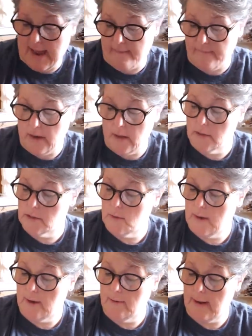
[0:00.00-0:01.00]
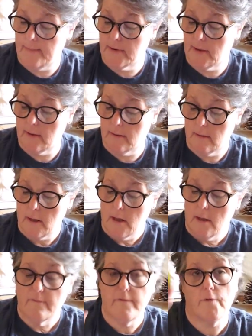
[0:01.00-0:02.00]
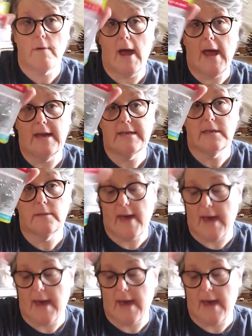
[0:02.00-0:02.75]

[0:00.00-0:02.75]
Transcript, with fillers: have any, so I grabbed a variety